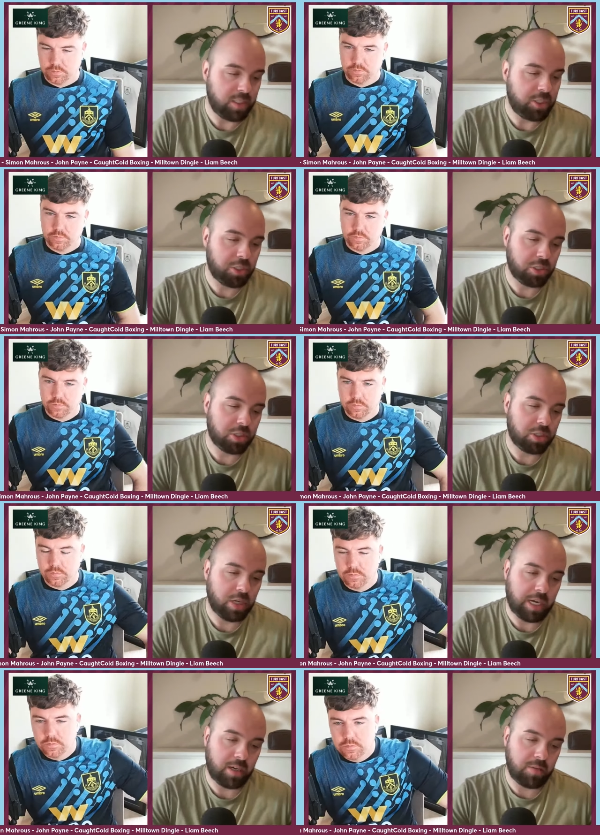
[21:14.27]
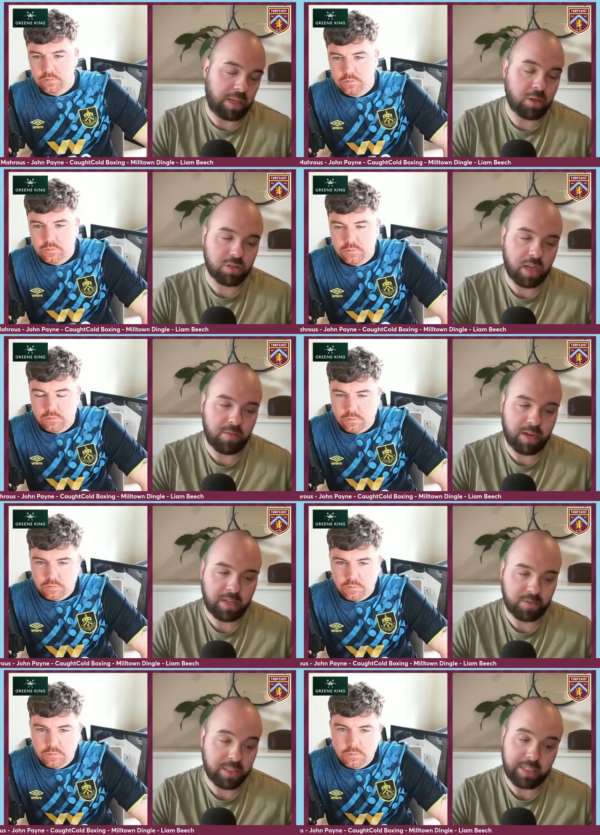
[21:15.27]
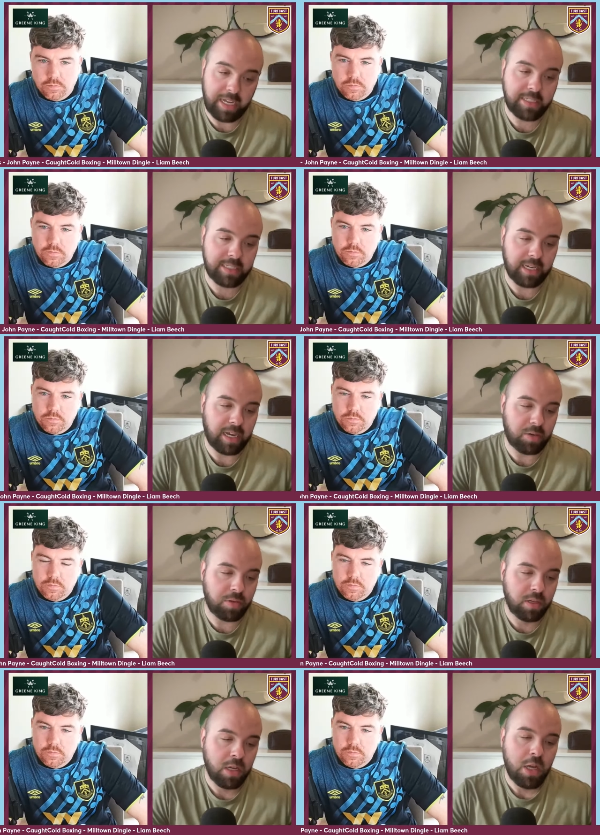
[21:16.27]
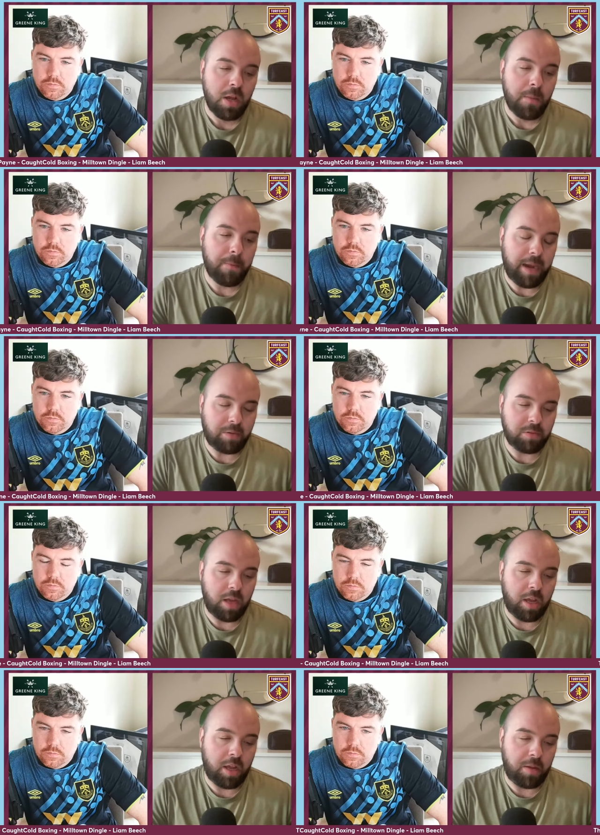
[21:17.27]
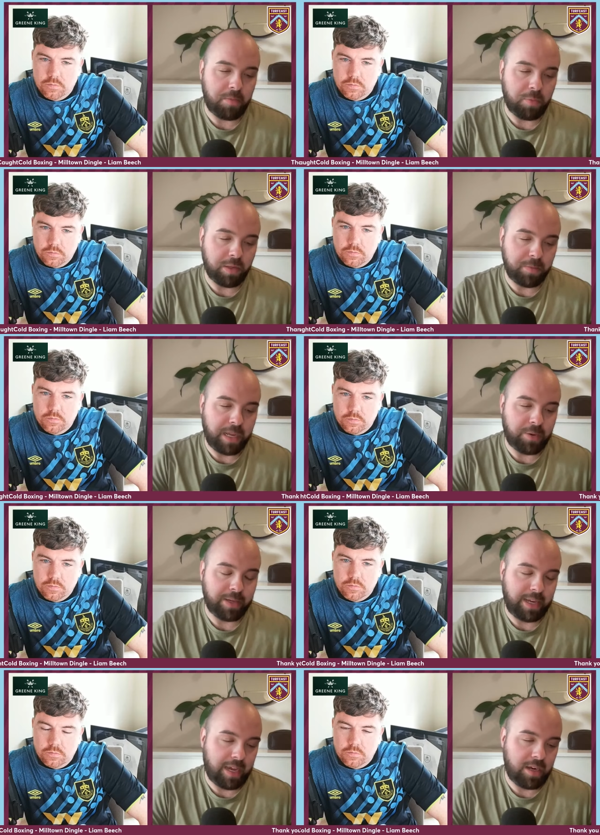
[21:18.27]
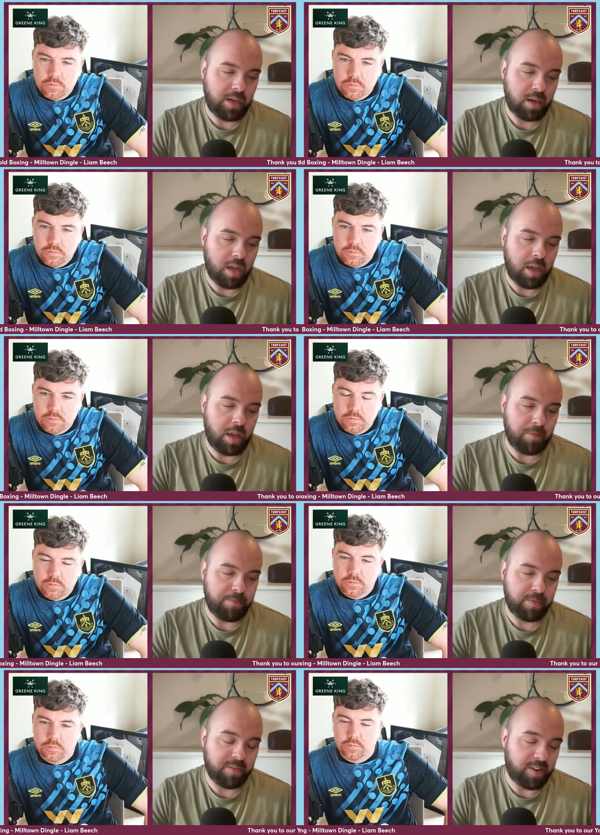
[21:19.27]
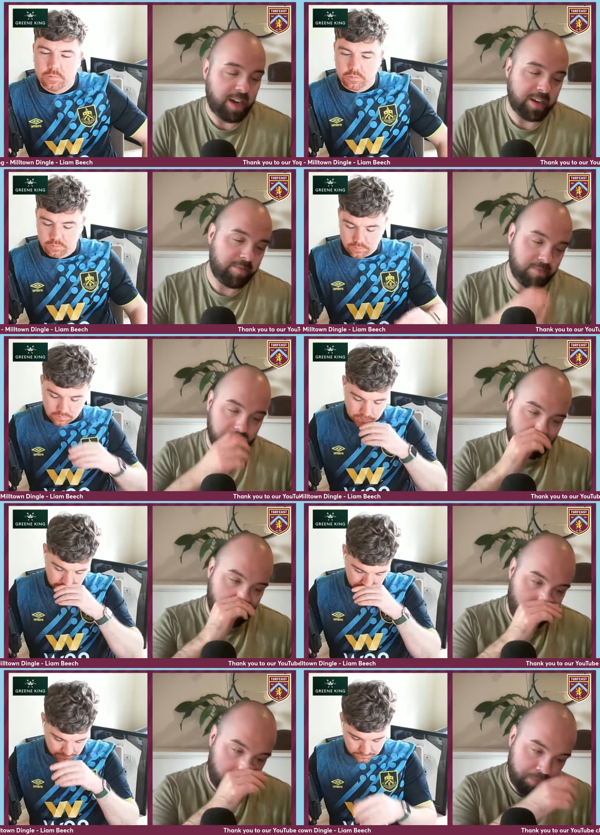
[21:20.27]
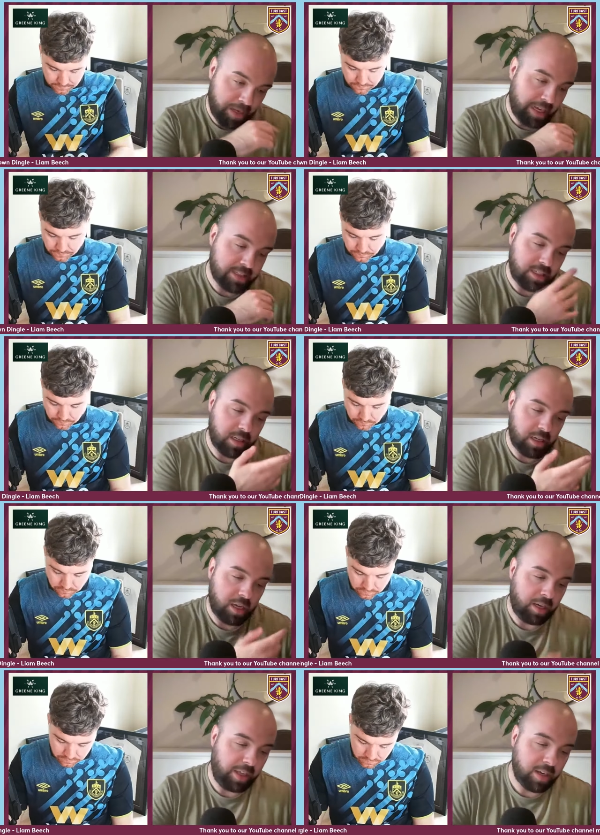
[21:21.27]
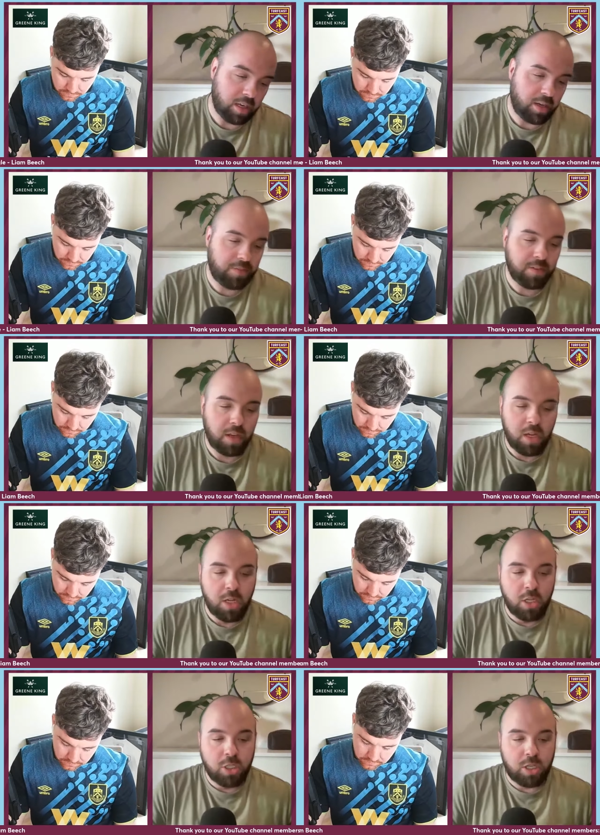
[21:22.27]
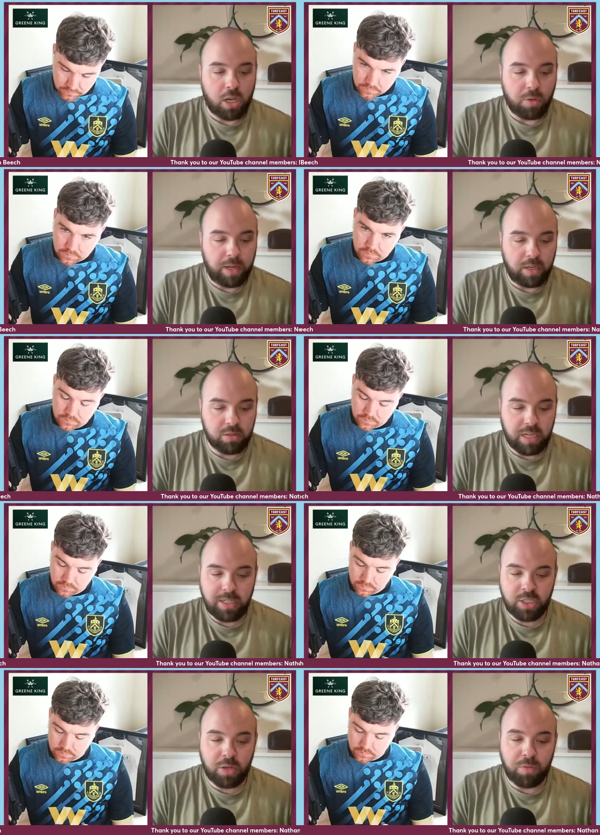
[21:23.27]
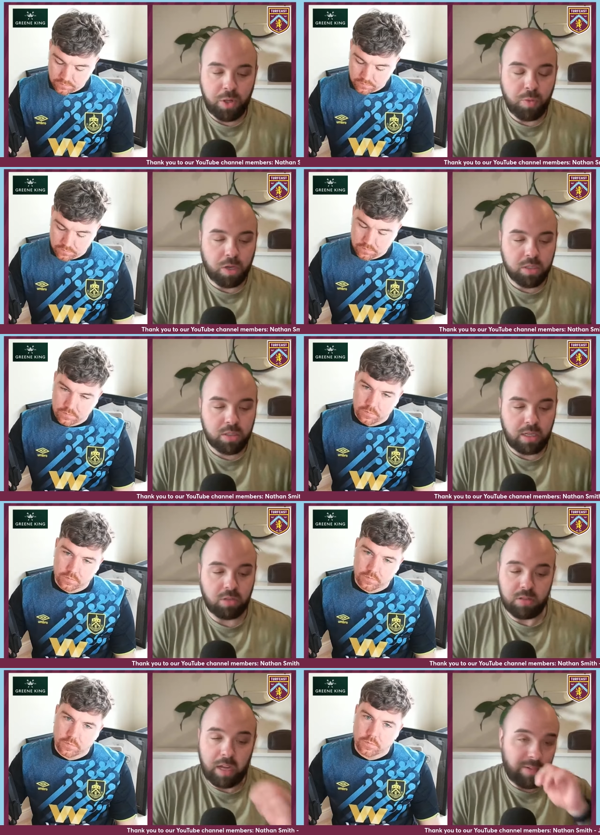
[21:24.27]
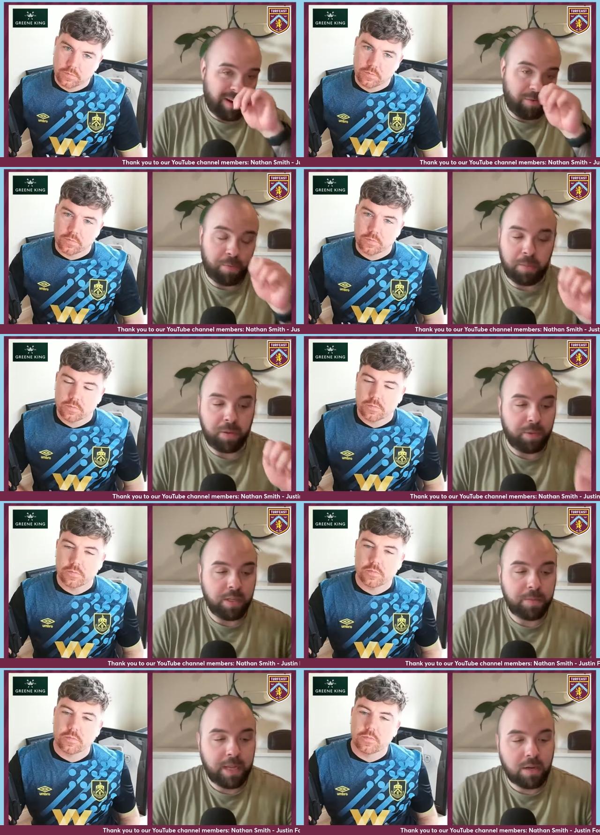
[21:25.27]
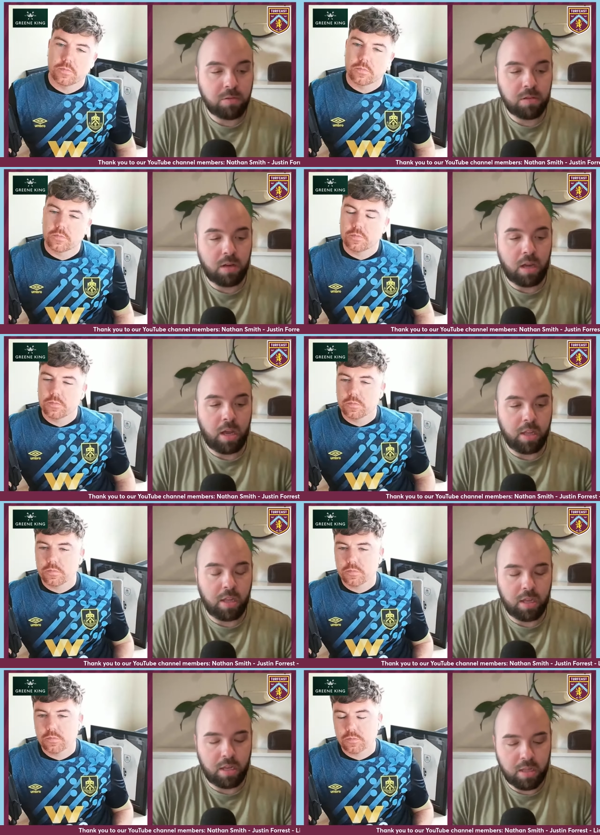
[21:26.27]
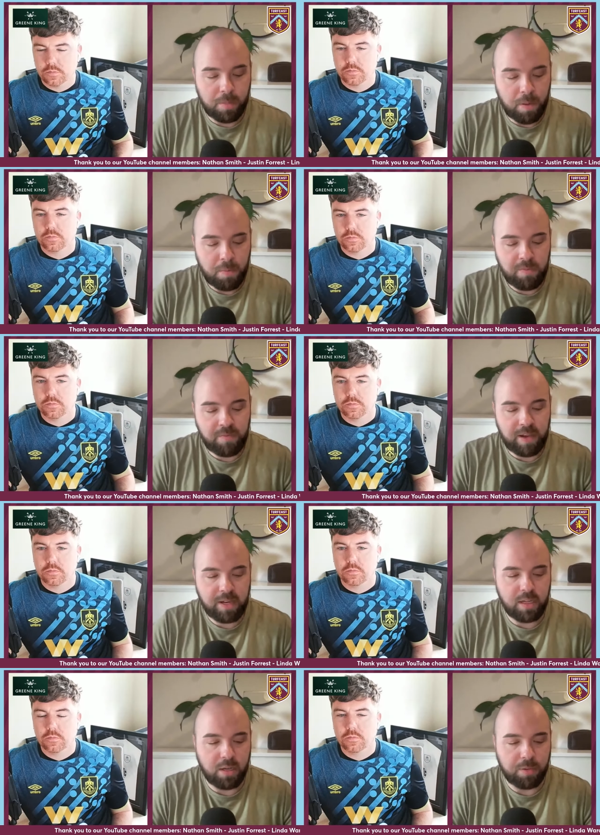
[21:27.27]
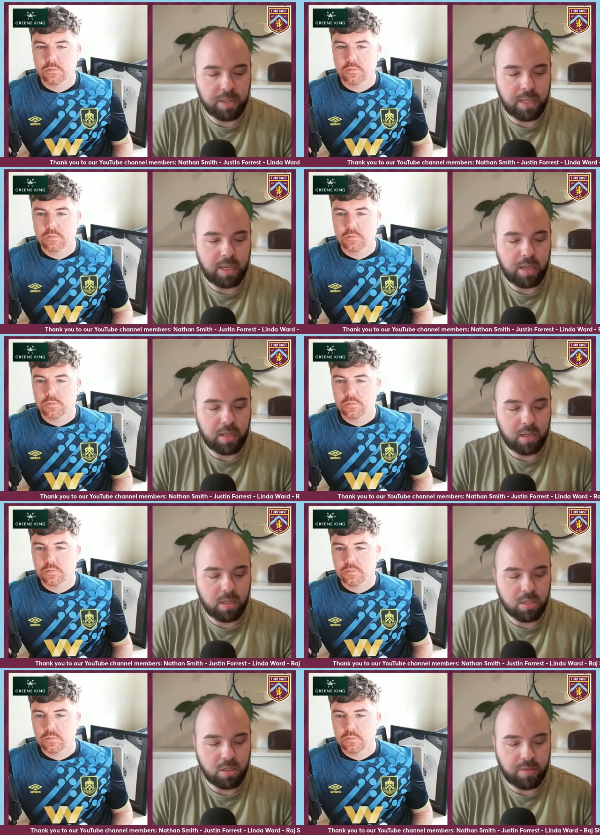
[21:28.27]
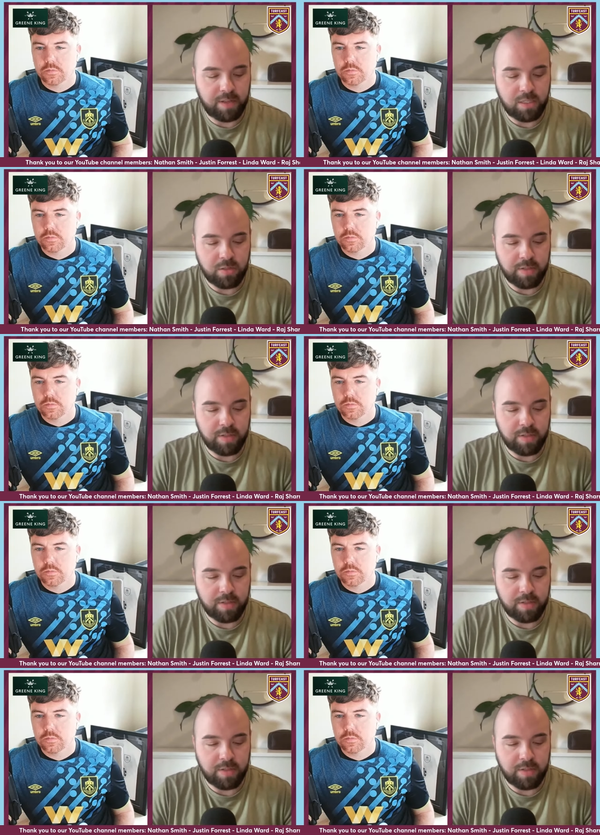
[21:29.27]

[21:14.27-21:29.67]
Speaker 1: obviously Shaw. It looks like Rashford is still out. Mount will be out again. Varane, Malacia and Lindelof. So it looks like there's no new ones. It looks like Rashford probably will be out. The problem I'm finding, though, with the sort of